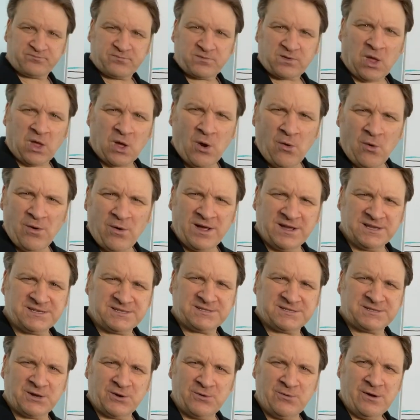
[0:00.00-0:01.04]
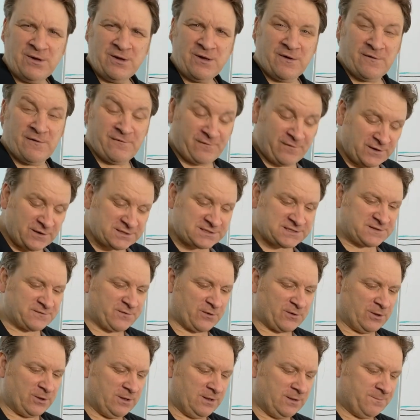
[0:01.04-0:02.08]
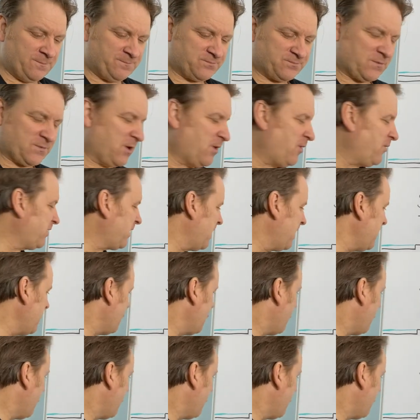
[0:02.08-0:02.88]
All right, so first of all, okay,